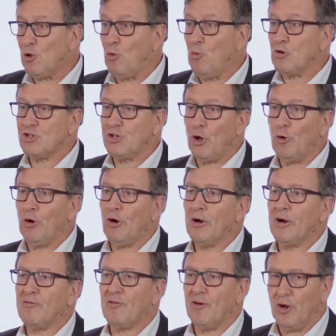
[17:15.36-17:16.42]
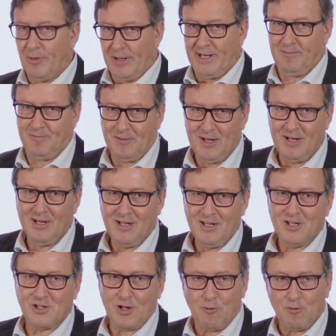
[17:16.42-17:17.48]
was no longer flowing.
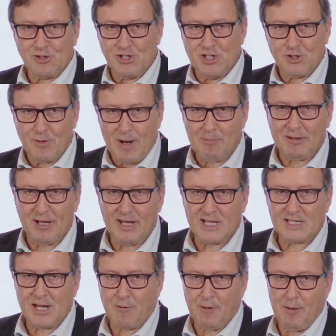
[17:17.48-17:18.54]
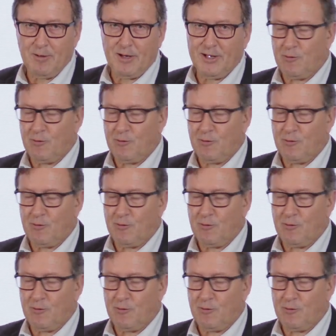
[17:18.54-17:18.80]
So it was disrupted as a river.